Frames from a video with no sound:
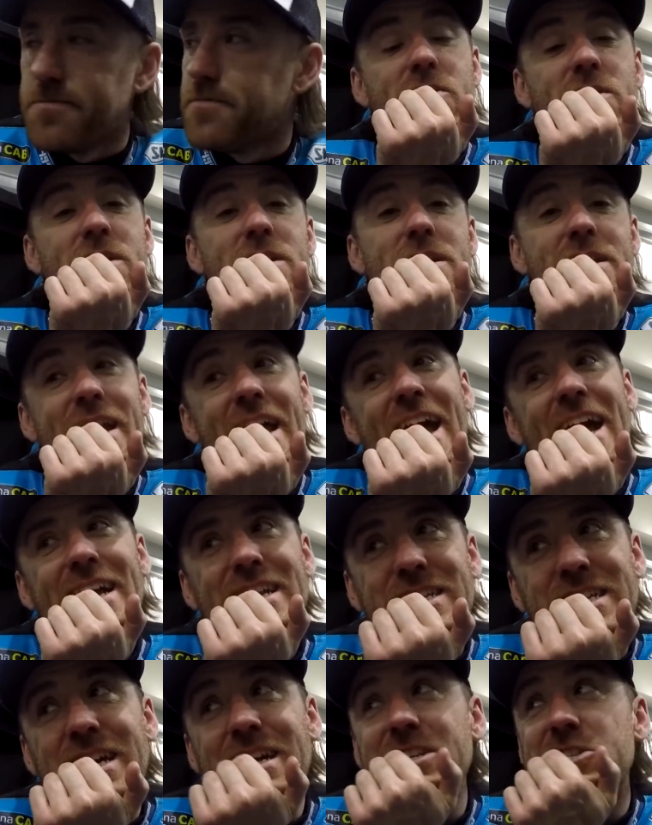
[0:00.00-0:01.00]
The next
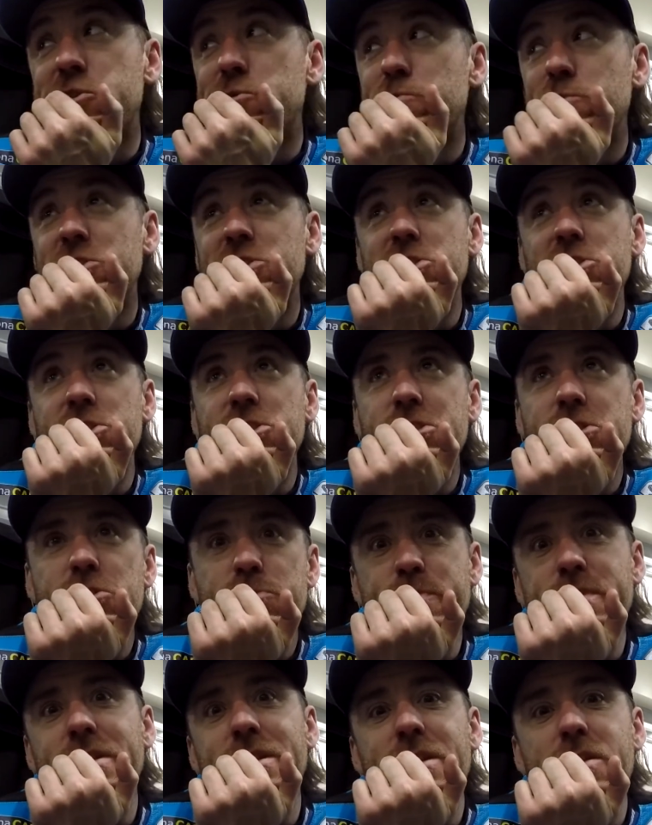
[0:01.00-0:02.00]
session, which
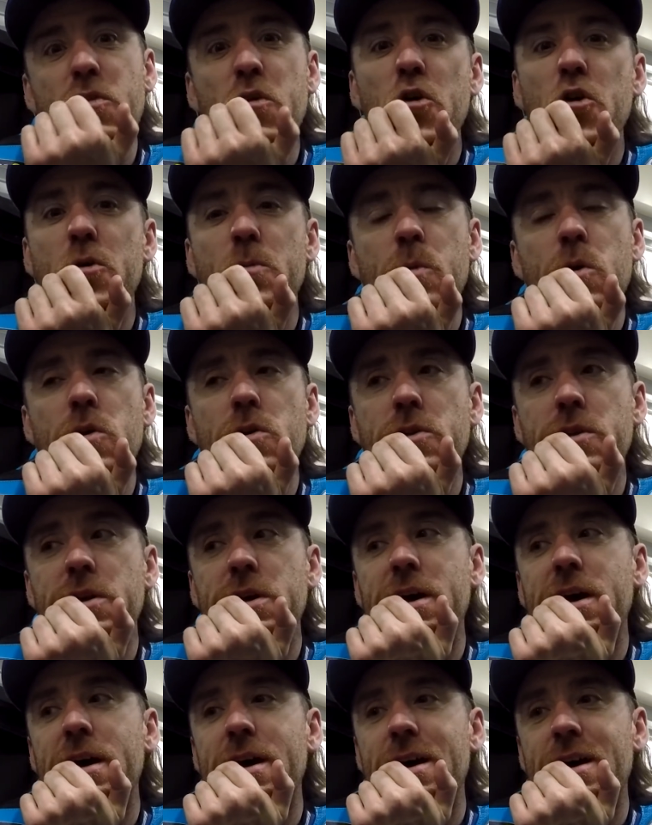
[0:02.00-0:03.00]
should be the third one,
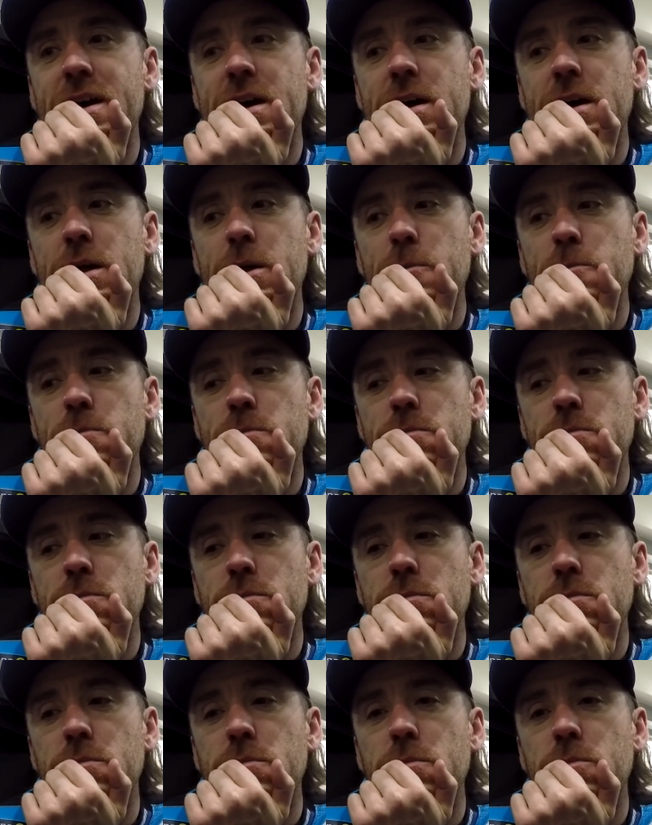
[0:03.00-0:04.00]

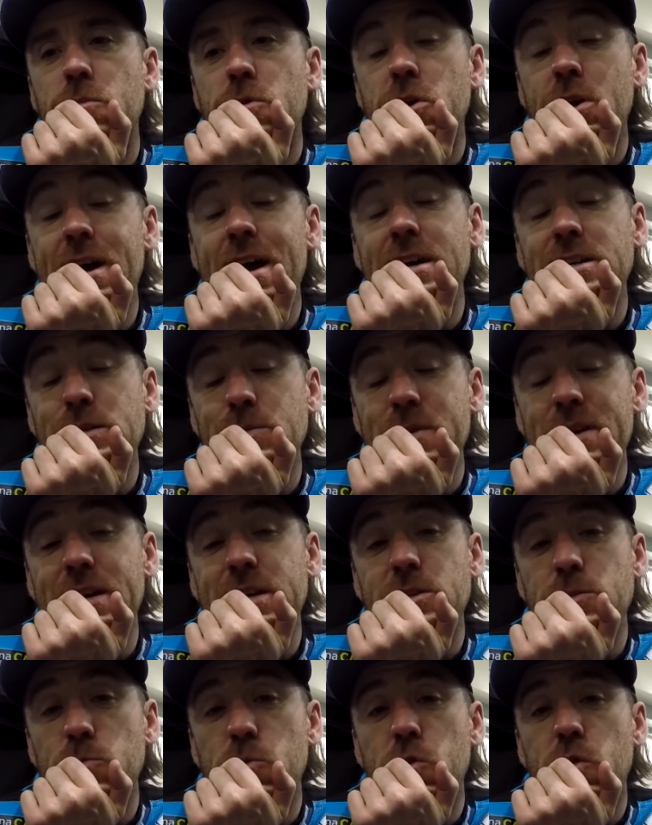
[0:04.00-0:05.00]
we're gonna actually make a
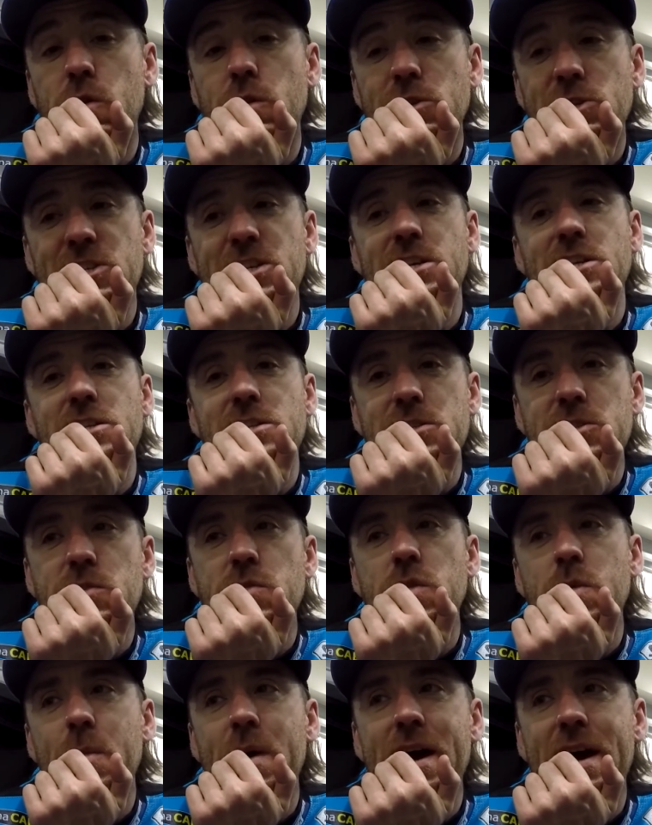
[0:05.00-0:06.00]
small change to
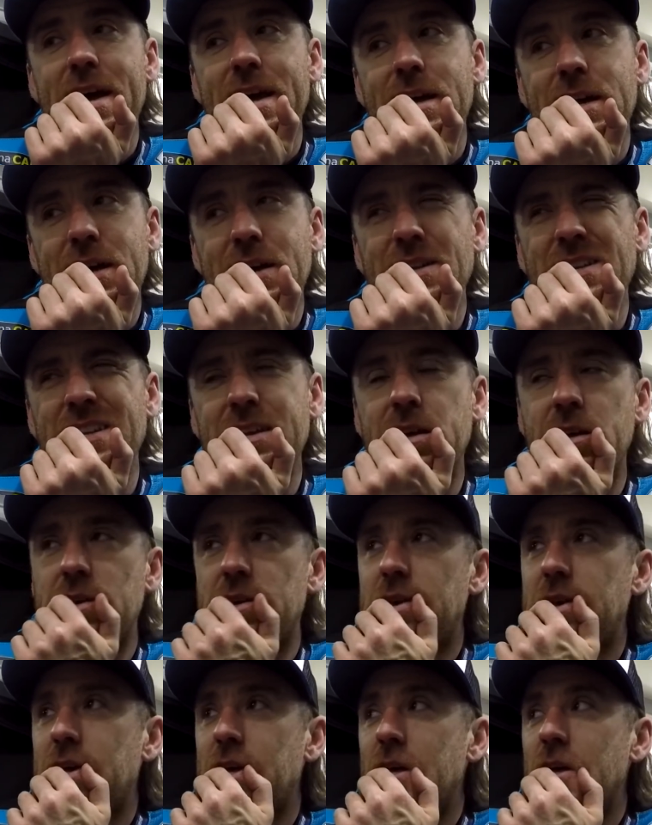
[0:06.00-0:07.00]
the bike.
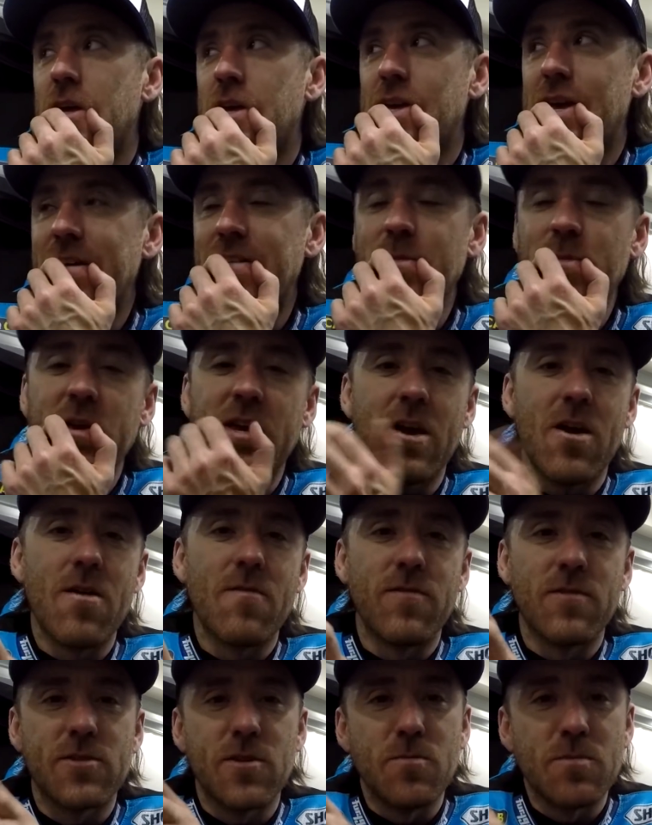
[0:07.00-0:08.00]
And you have to be
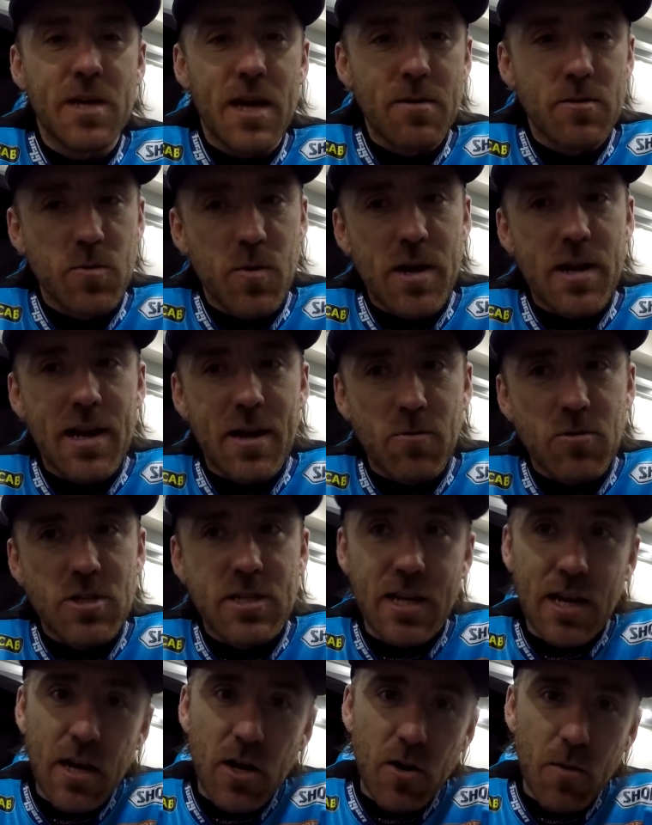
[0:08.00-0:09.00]
careful sometimes when, like, we're
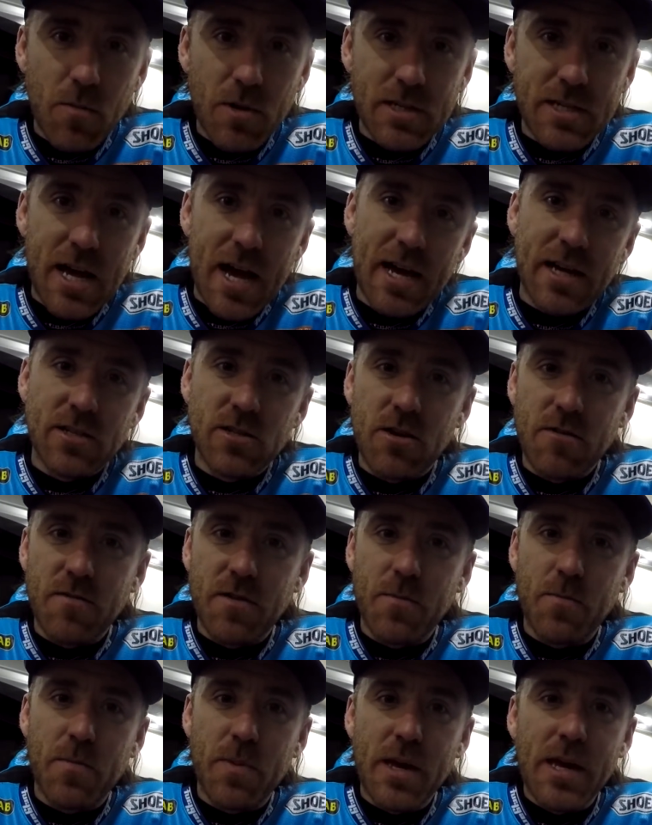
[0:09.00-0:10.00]
still a couple of seconds off the
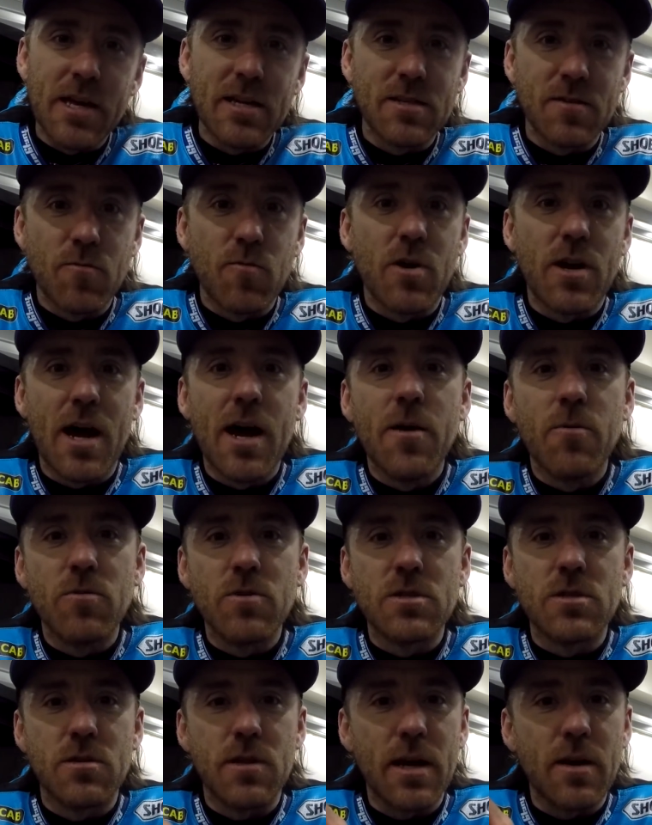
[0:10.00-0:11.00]
pace of what I
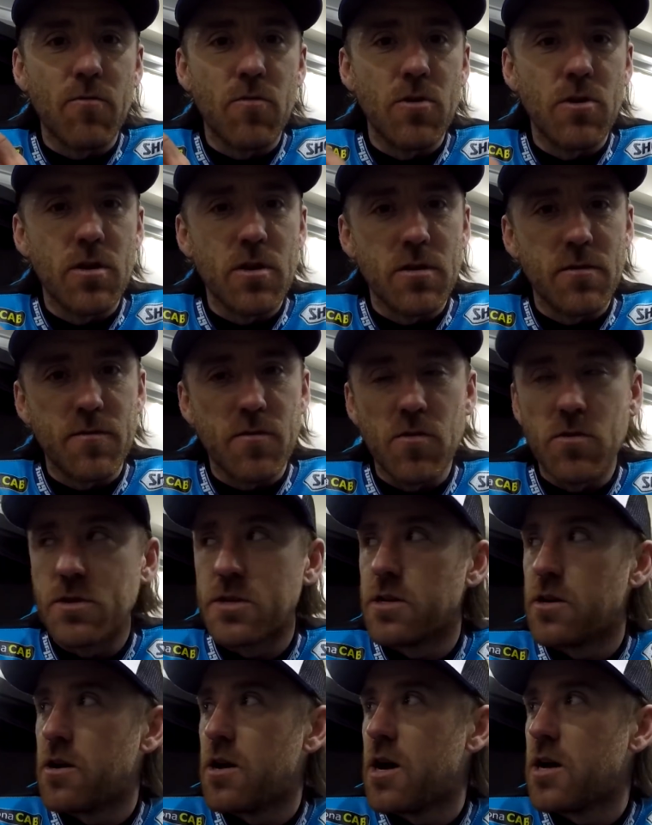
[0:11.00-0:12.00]
was like running at the
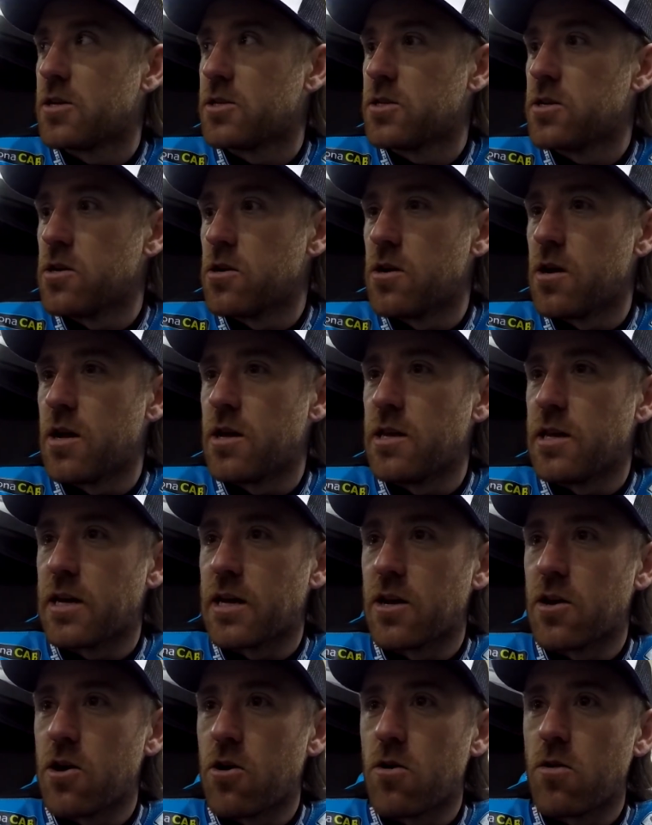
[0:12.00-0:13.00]
frontier last year, and you
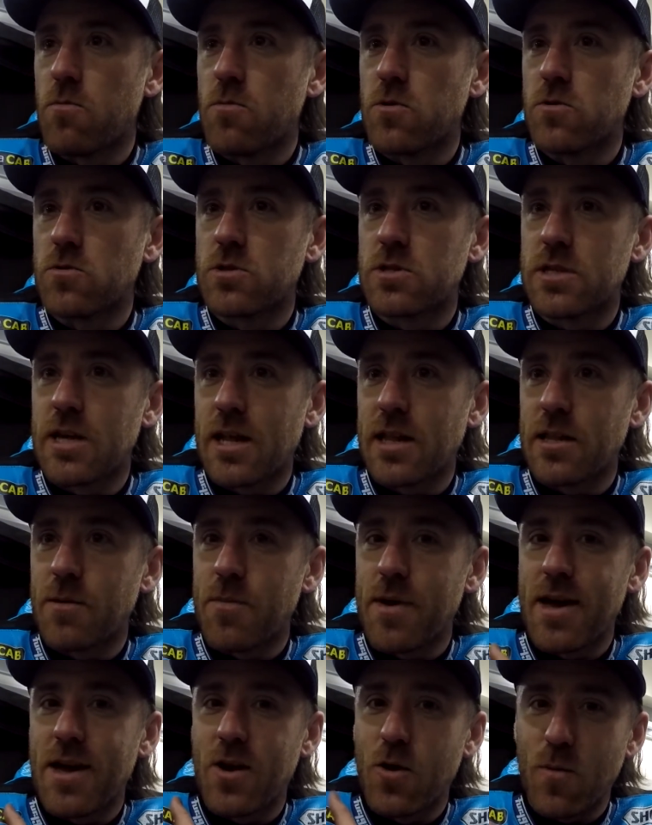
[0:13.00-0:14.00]
can almost set the
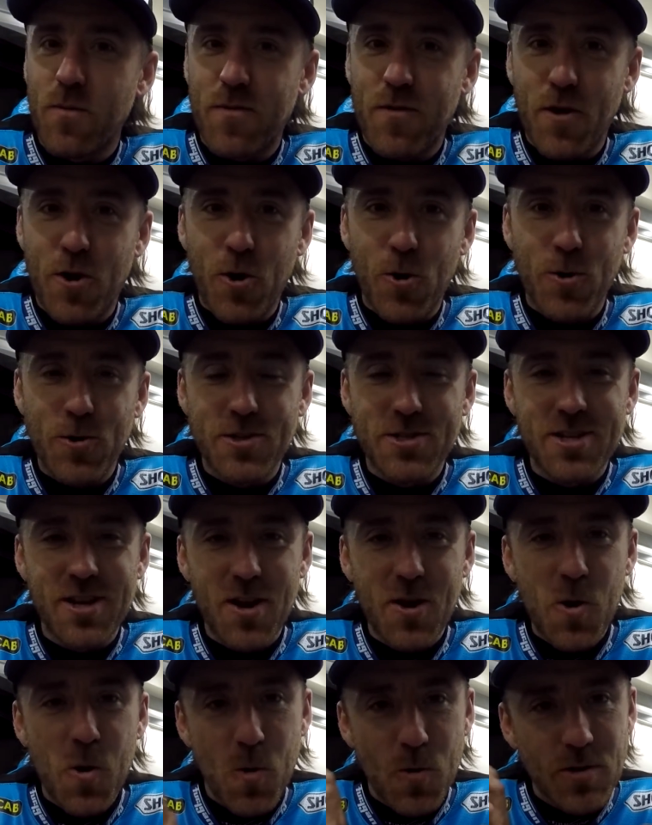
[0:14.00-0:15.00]
bike up for going
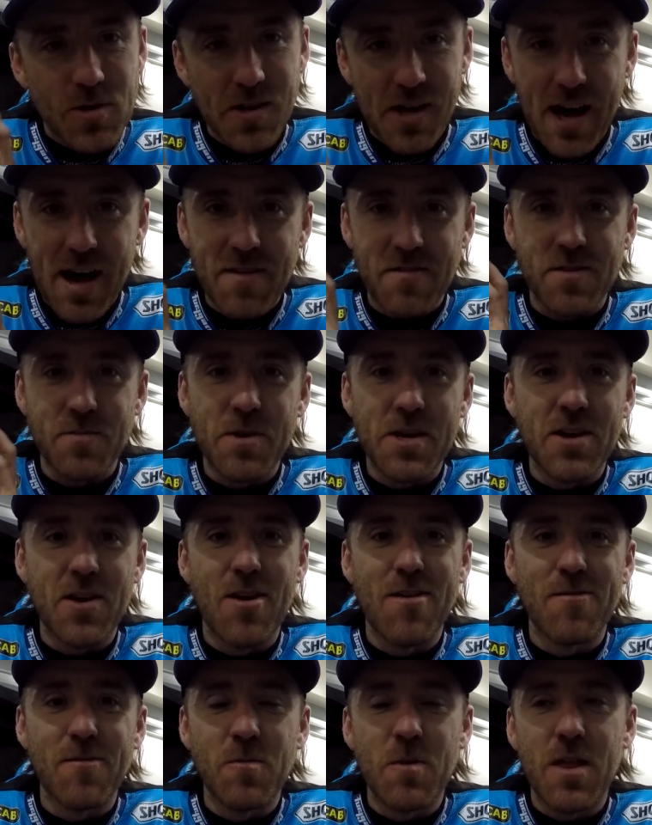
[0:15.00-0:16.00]
slow, so you have to be
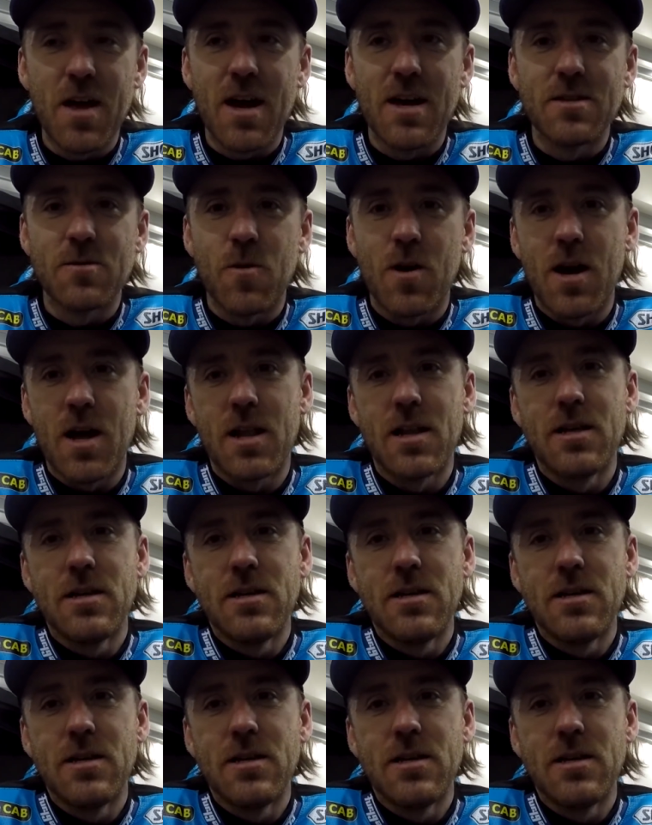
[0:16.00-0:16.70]
careful with that as well.